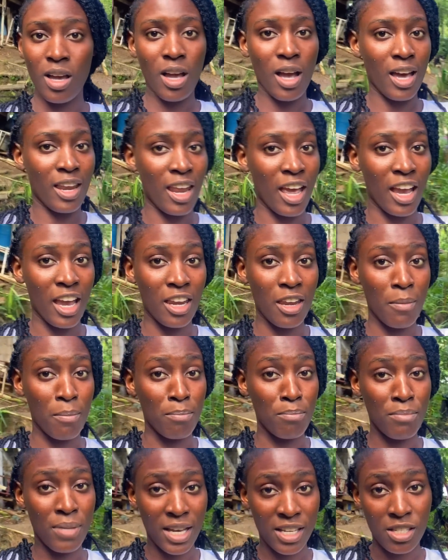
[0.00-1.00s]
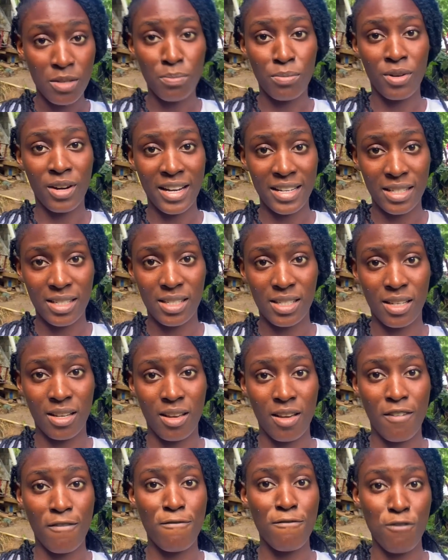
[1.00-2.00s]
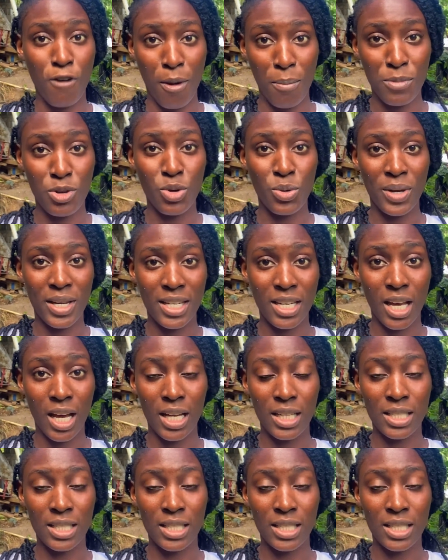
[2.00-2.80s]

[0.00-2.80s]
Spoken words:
and I get the best breads from doing that.